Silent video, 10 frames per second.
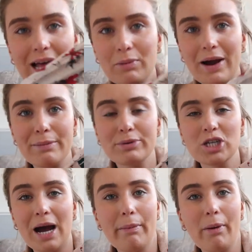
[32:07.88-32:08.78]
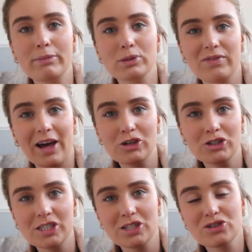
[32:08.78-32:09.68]
like wearing pyjama bottoms with, like,
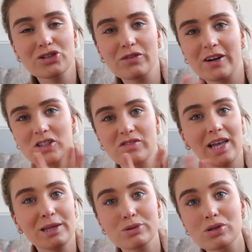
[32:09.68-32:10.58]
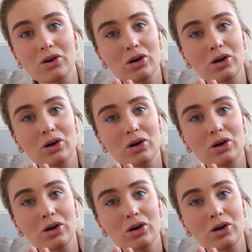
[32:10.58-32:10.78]
hoodies and stuff. I just find them so